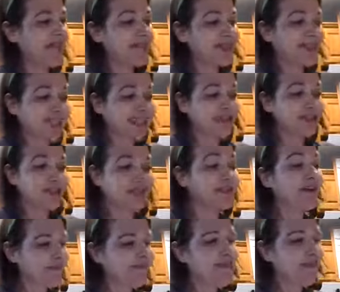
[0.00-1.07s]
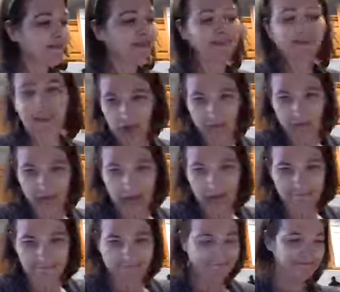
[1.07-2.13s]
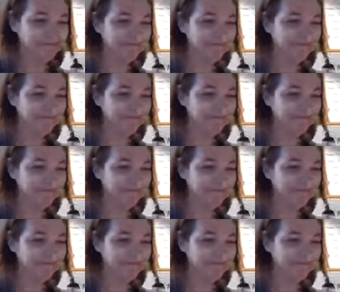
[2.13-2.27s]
I've been in the kitchen for a very long time.